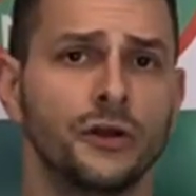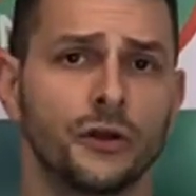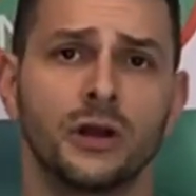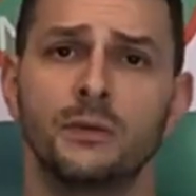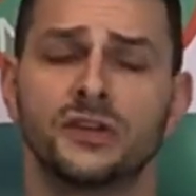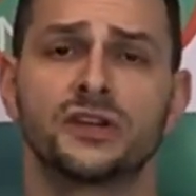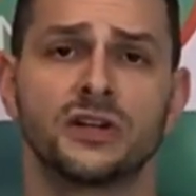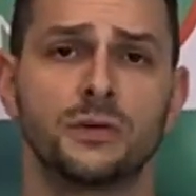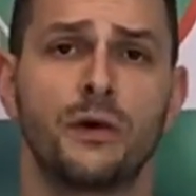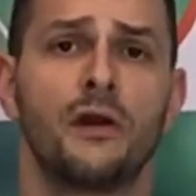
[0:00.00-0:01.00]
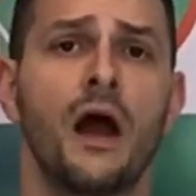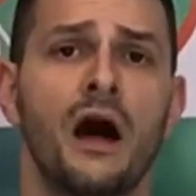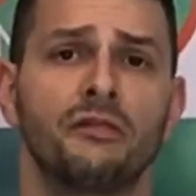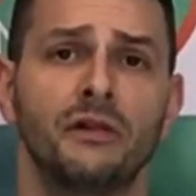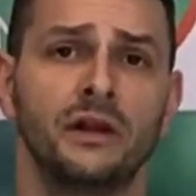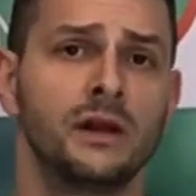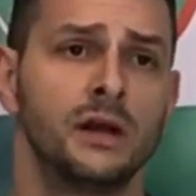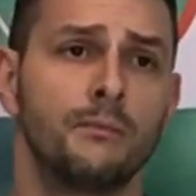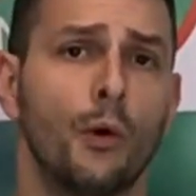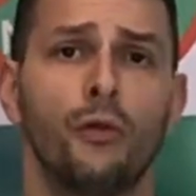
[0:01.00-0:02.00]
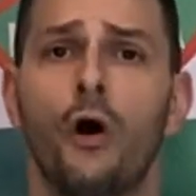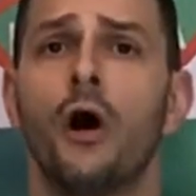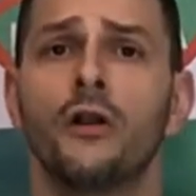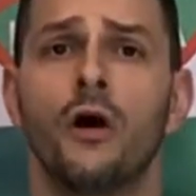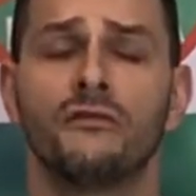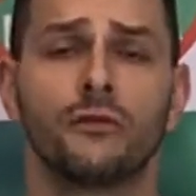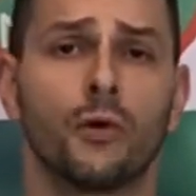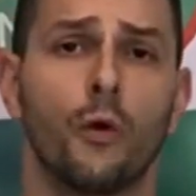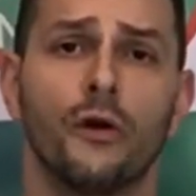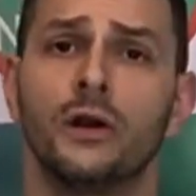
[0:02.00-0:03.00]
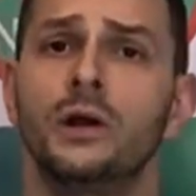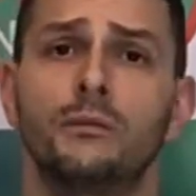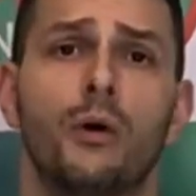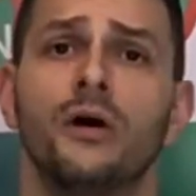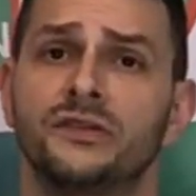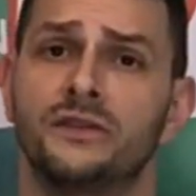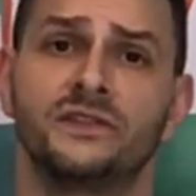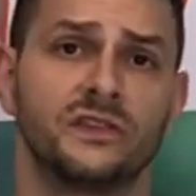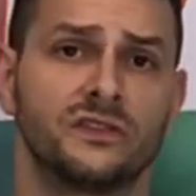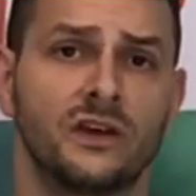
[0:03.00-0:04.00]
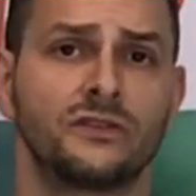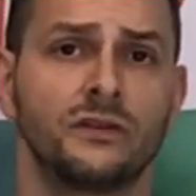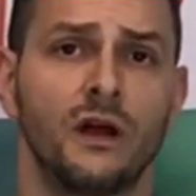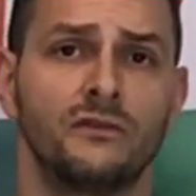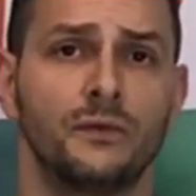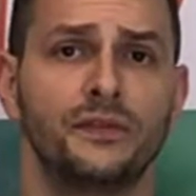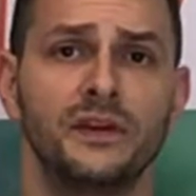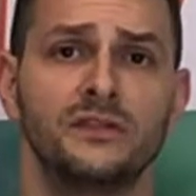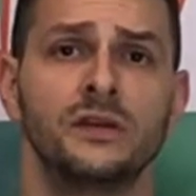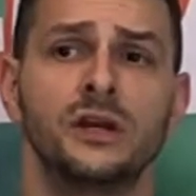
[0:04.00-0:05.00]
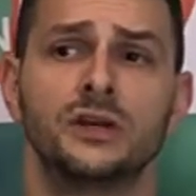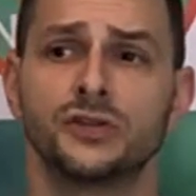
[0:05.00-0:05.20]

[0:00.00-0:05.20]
you're gonna be such a better athlete both on and off the court, positive success in life with these.